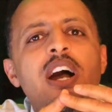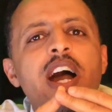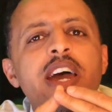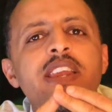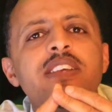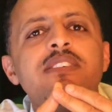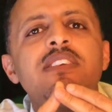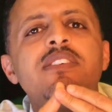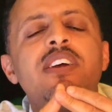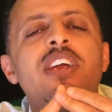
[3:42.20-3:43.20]

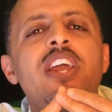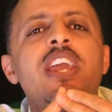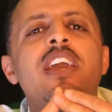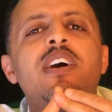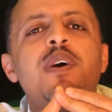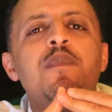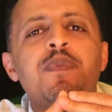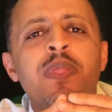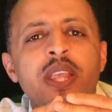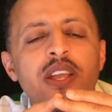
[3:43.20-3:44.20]
unnecessary
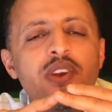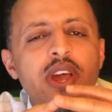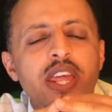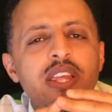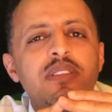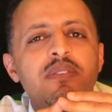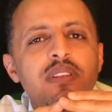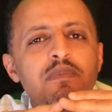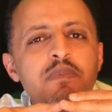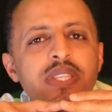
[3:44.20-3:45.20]
credit
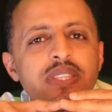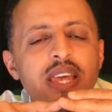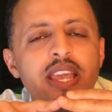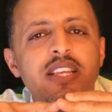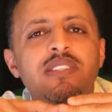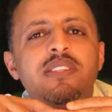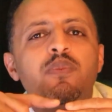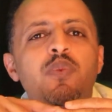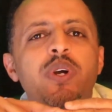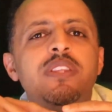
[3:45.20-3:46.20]
mistakes
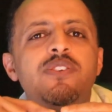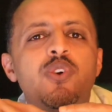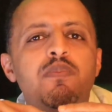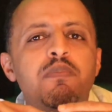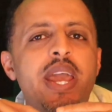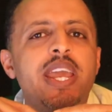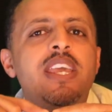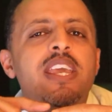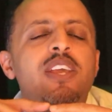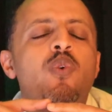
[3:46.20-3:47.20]
with your
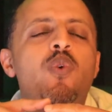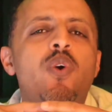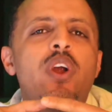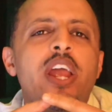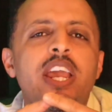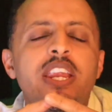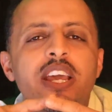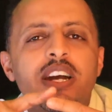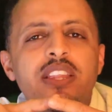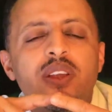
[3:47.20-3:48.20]
banking or
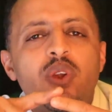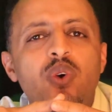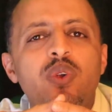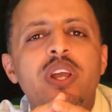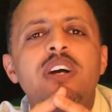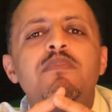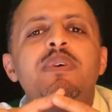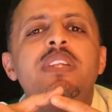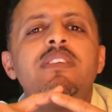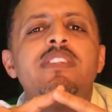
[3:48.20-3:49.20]
any other loan
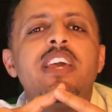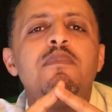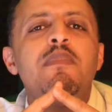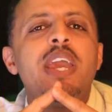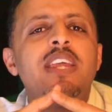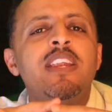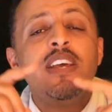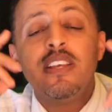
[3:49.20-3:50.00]
companies they made.